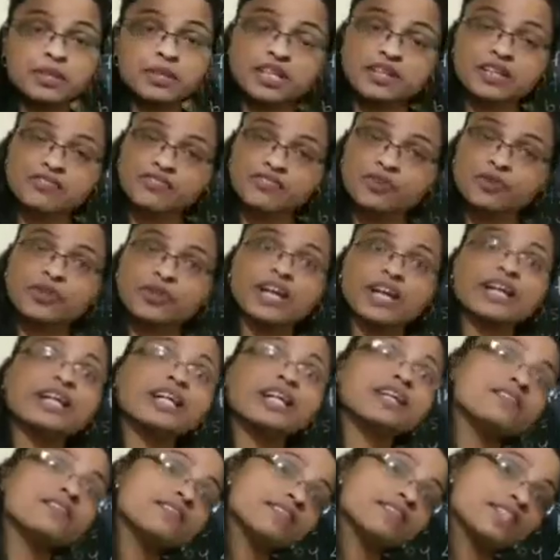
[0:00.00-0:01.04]
if you can
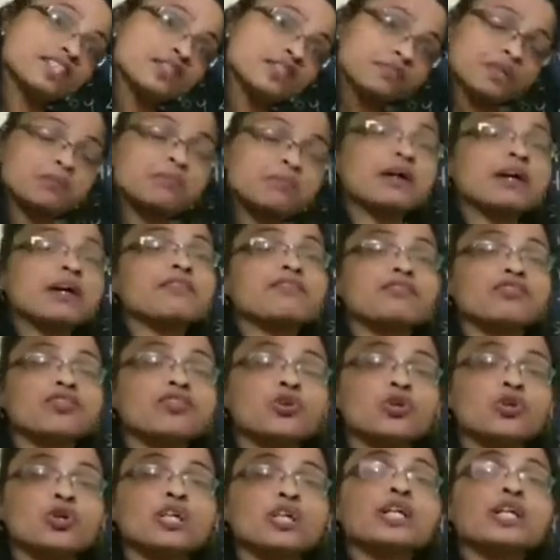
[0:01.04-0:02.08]
divisible by
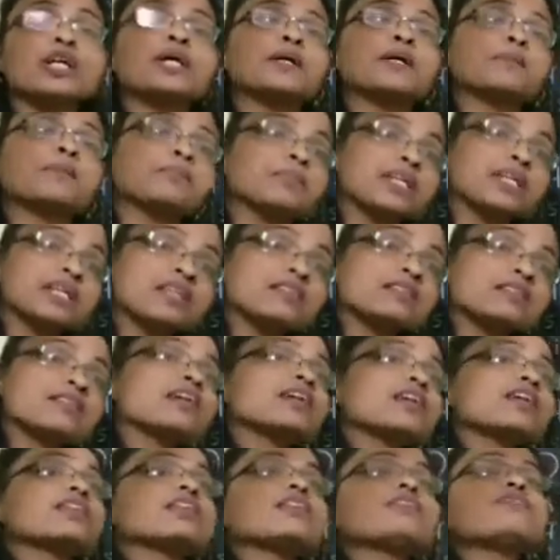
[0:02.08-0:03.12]
4, means
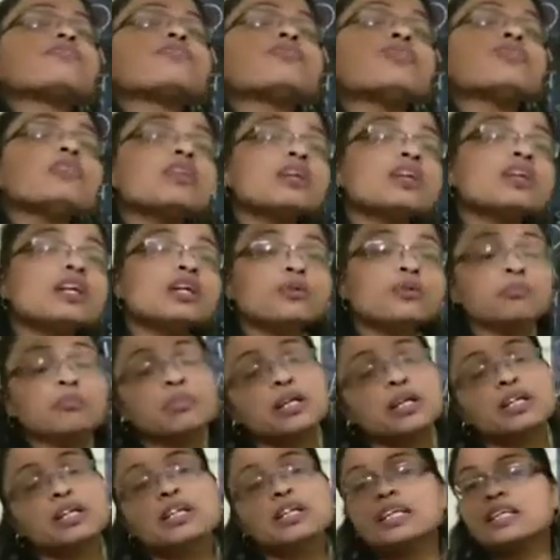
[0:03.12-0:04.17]
the full
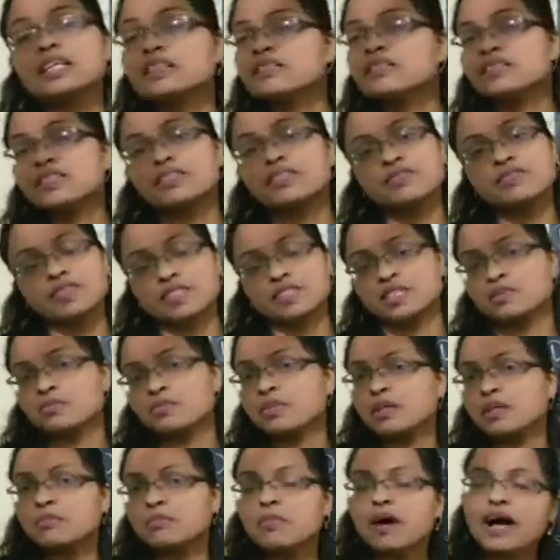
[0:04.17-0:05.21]
number is
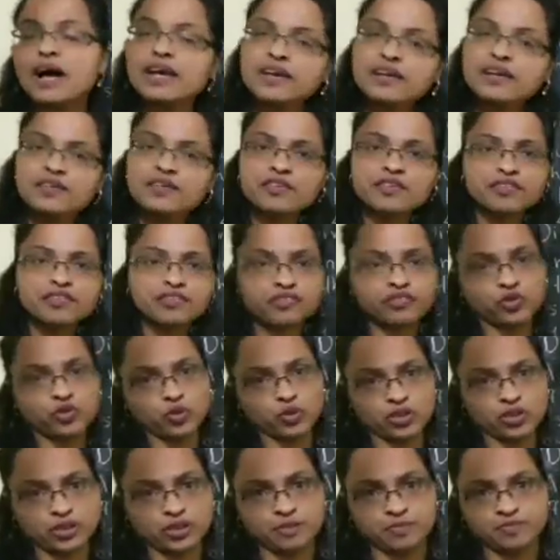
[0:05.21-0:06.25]
divisible by 4.
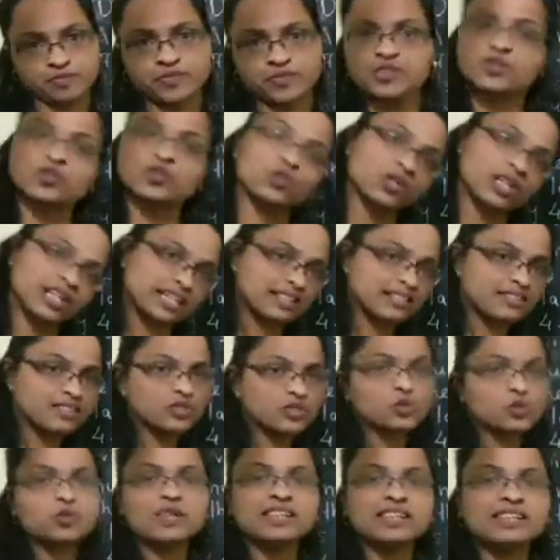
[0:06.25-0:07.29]
So let us
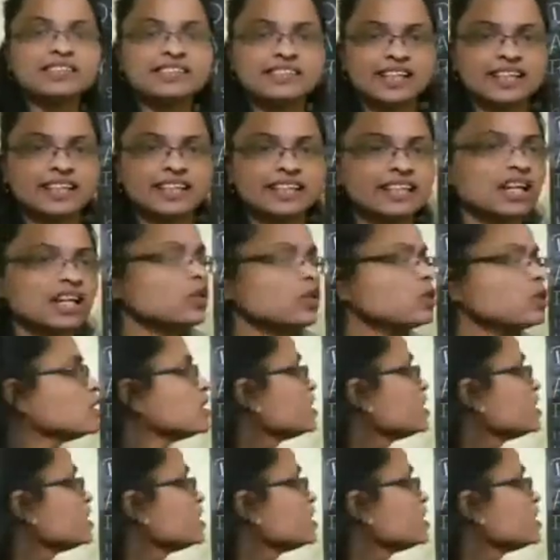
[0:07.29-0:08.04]
do and check now.